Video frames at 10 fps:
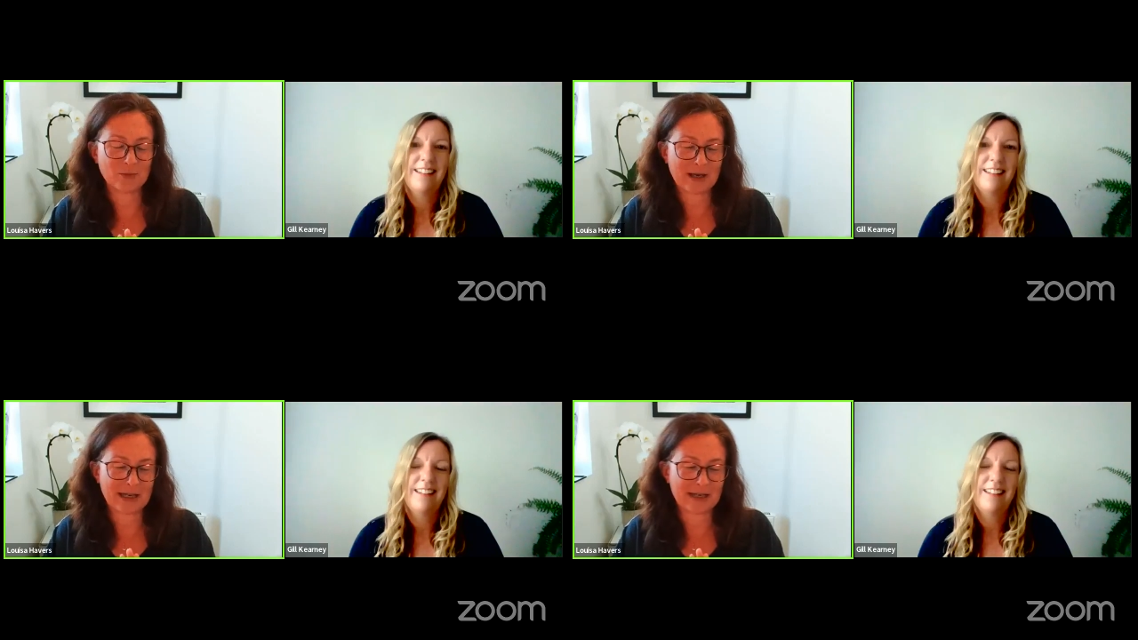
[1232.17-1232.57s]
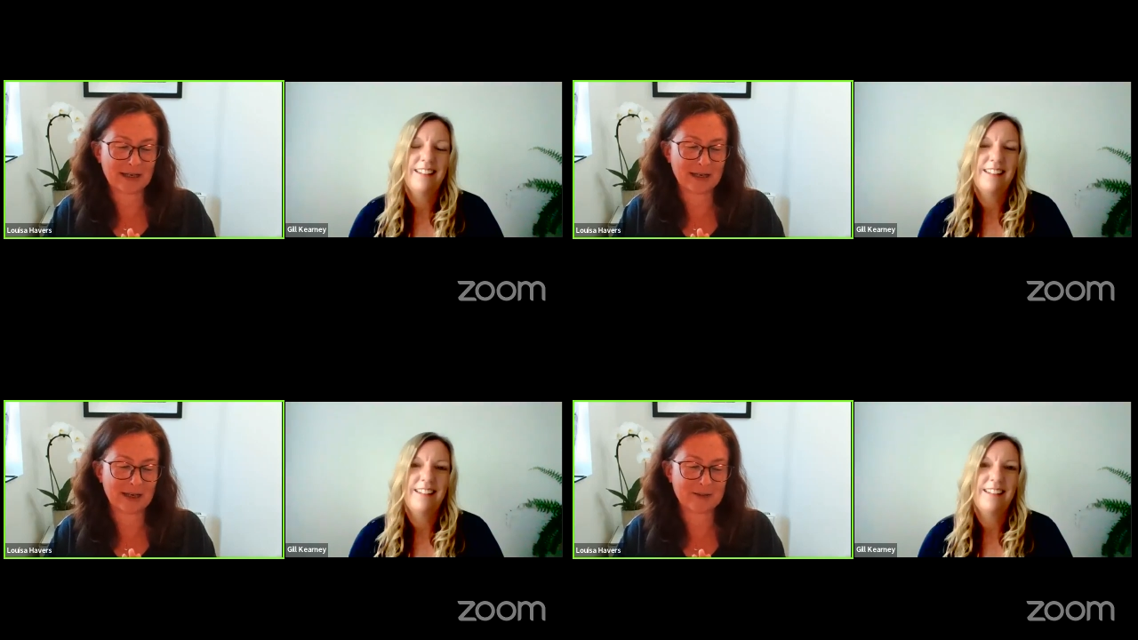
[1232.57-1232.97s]

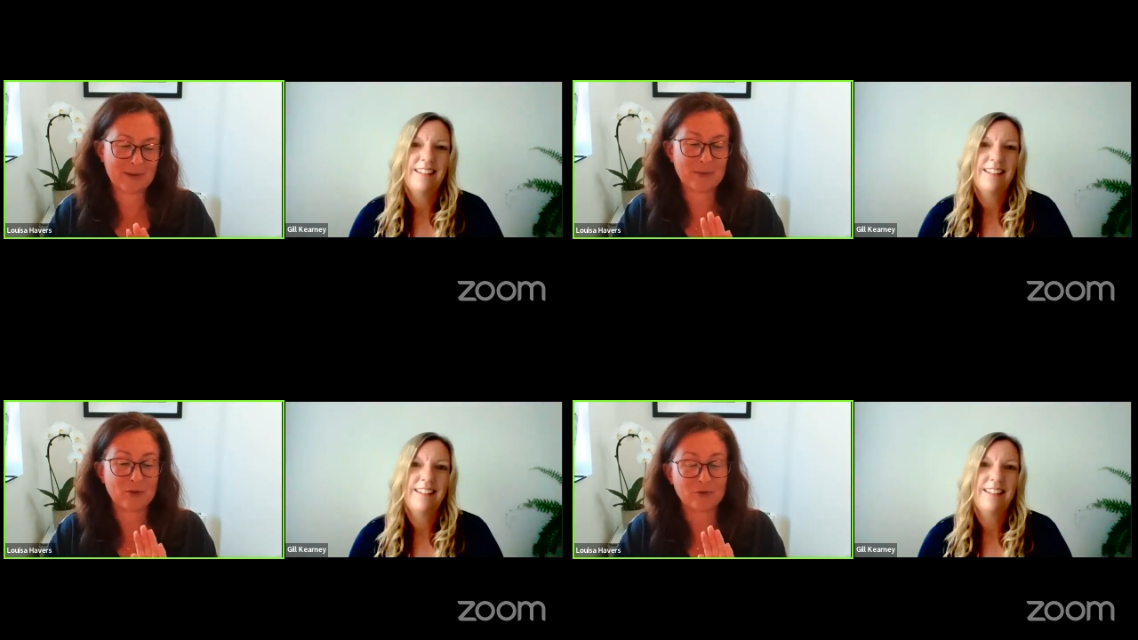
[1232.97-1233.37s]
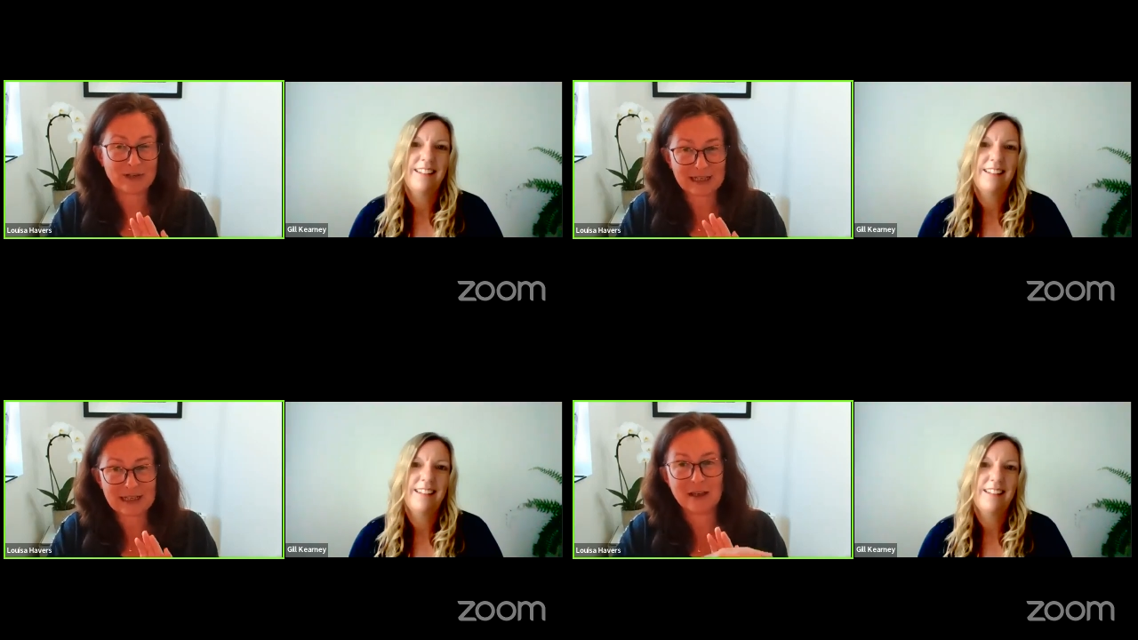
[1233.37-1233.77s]
Speaker 1: when as people are
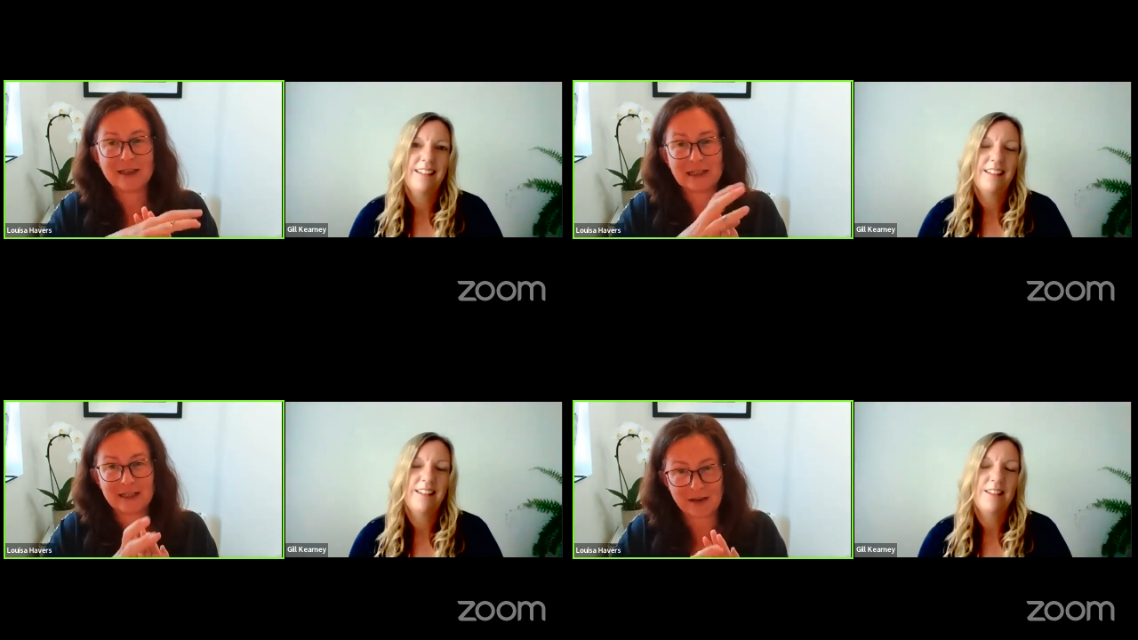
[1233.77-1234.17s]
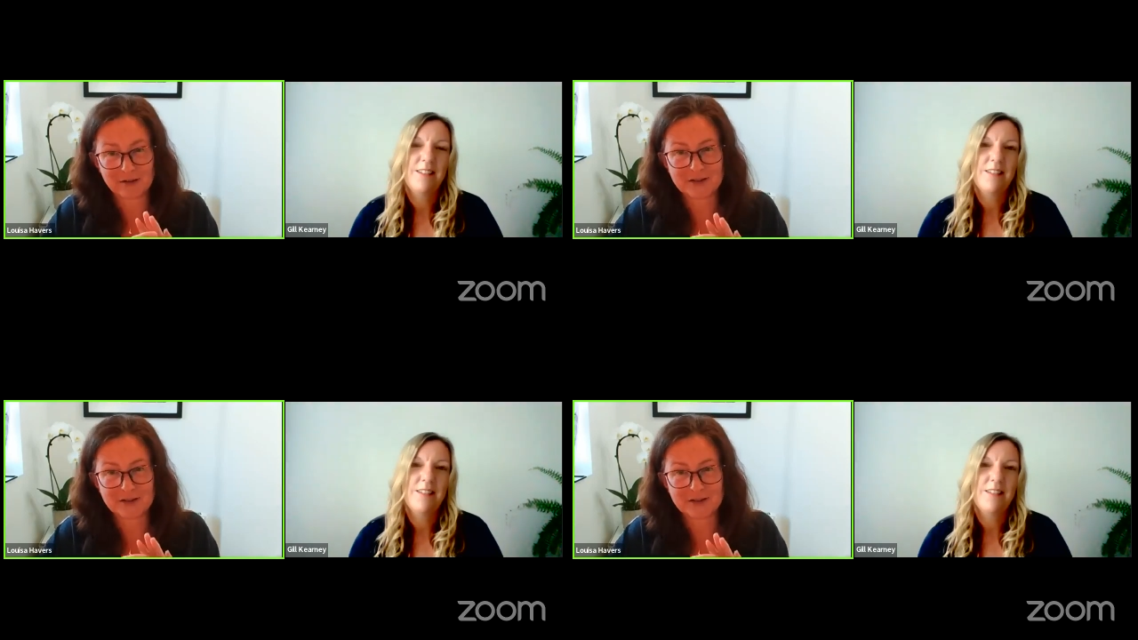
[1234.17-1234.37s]
really learning the art